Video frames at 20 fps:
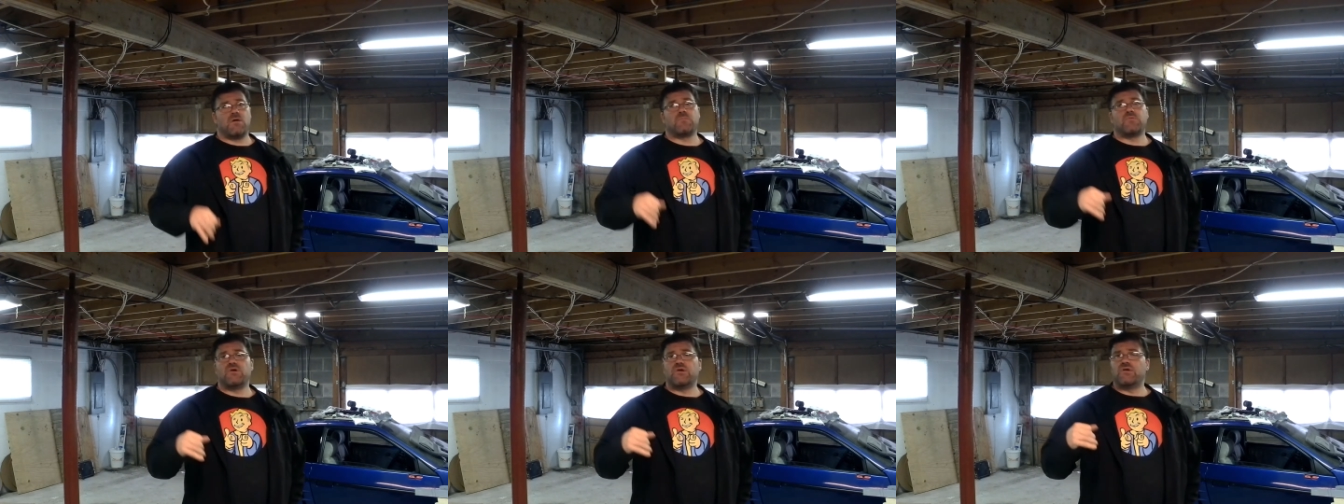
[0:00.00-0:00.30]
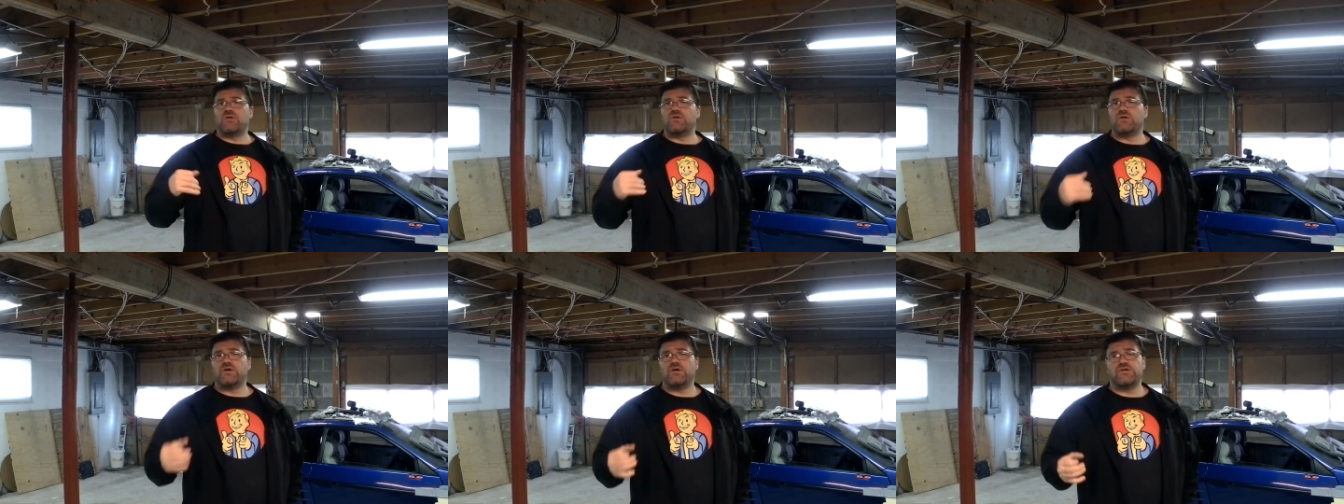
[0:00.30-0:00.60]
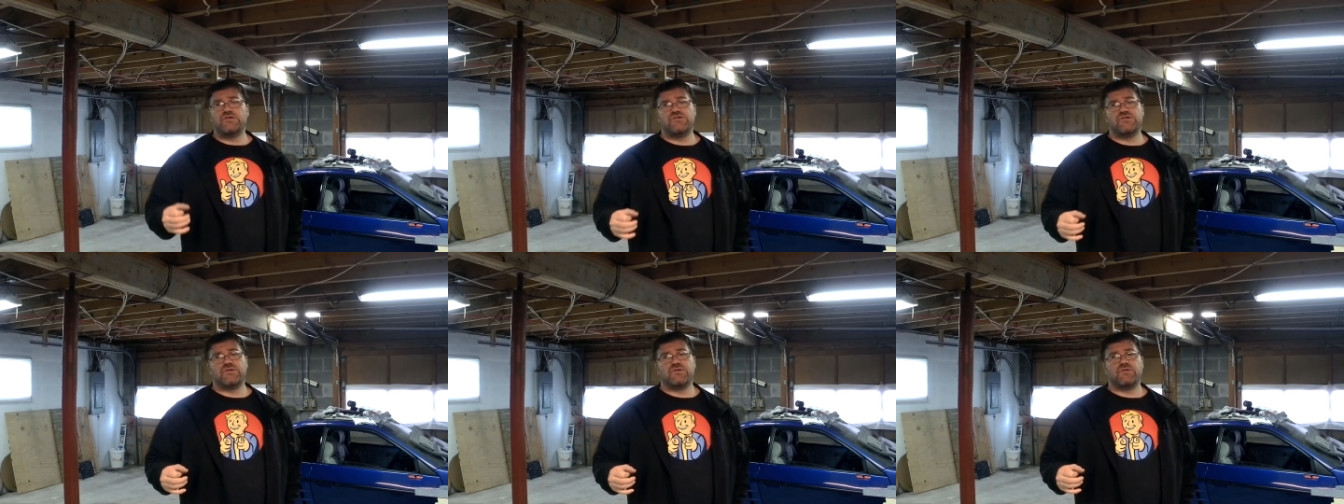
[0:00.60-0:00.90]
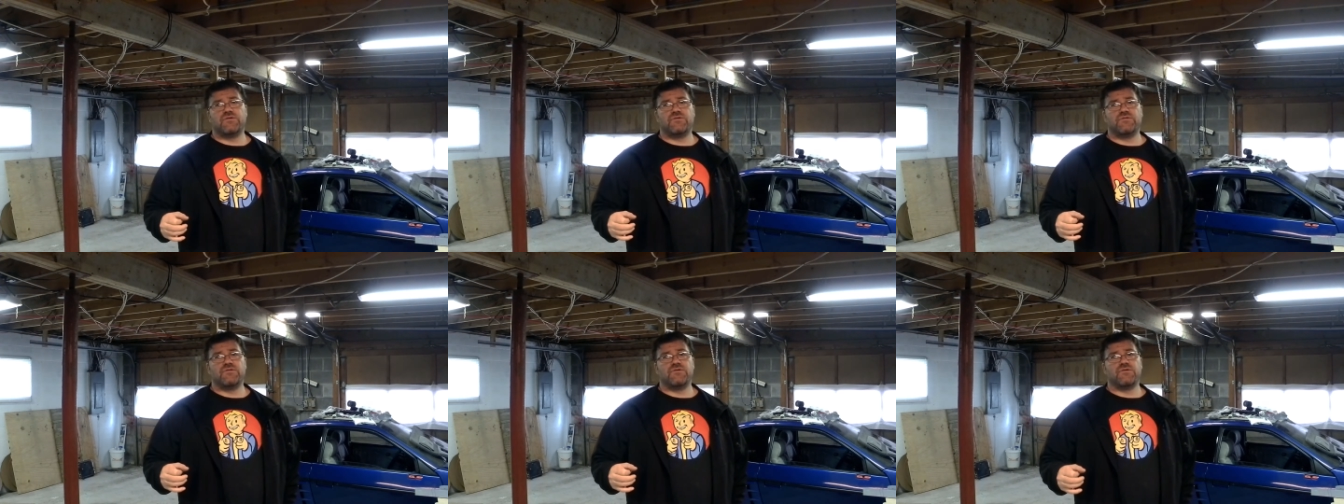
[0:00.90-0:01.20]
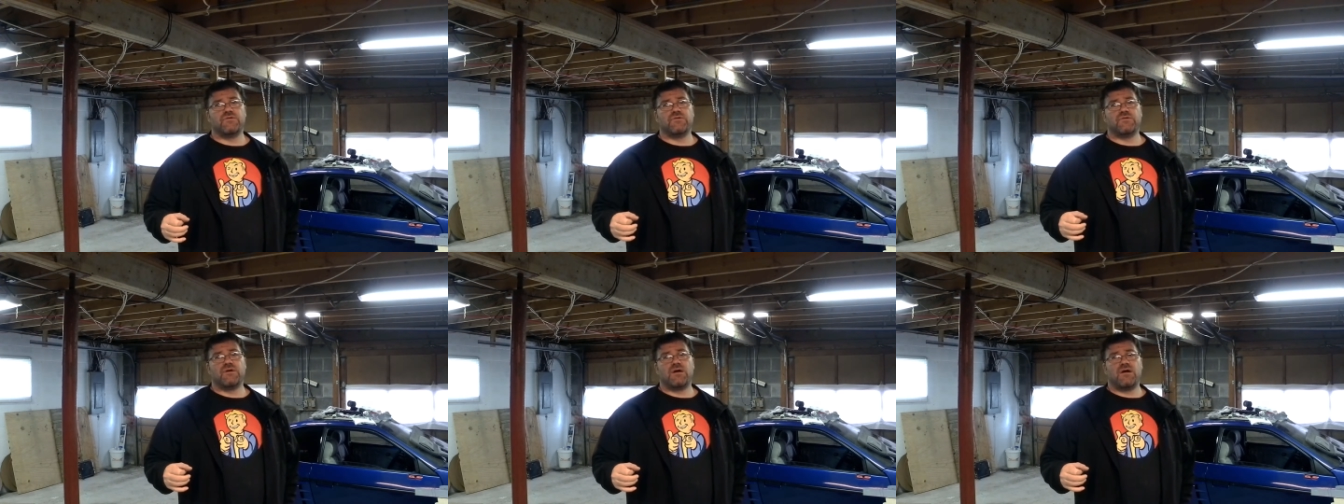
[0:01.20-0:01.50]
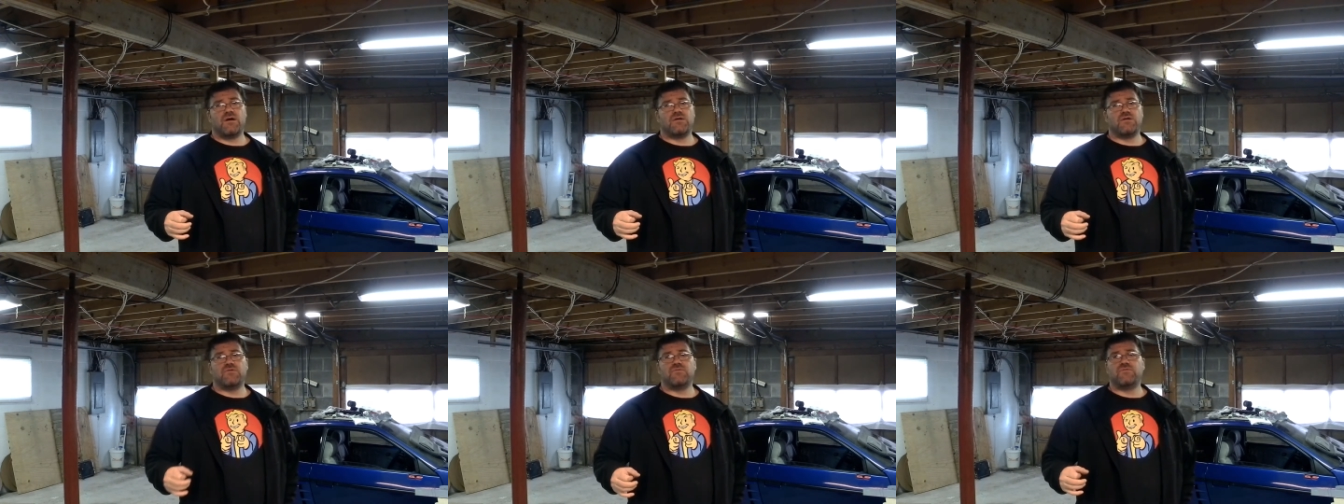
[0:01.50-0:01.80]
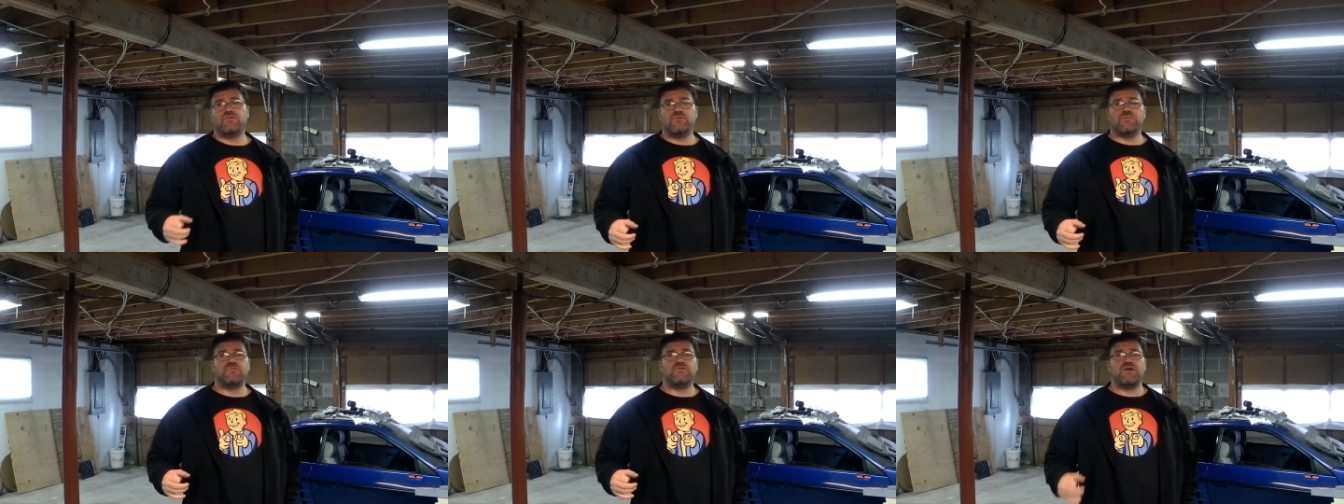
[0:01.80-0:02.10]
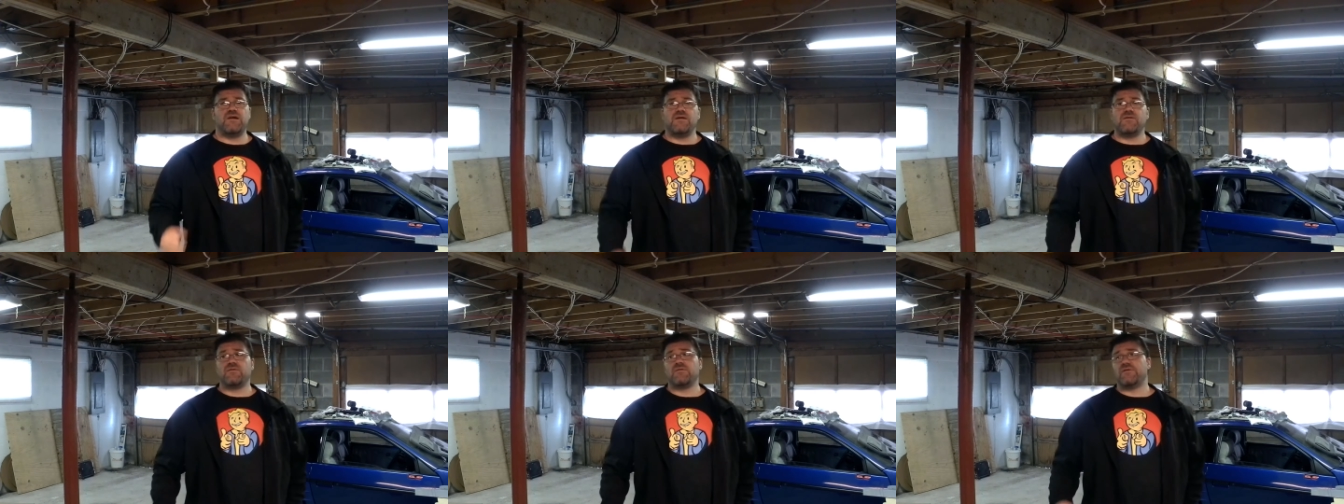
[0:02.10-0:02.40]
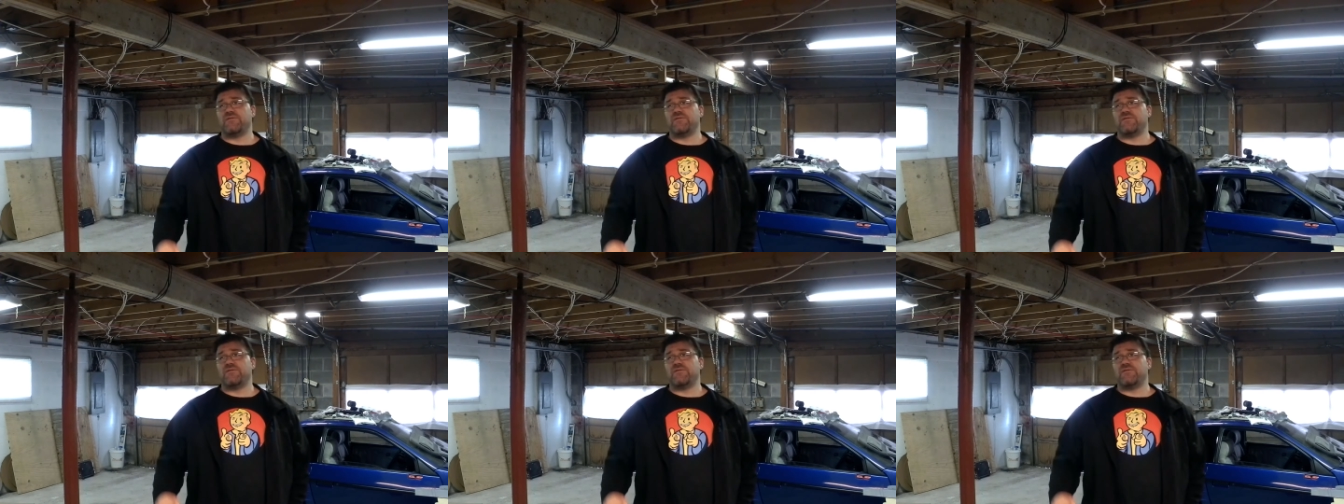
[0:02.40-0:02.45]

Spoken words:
I'm going to look at your YouTube channel,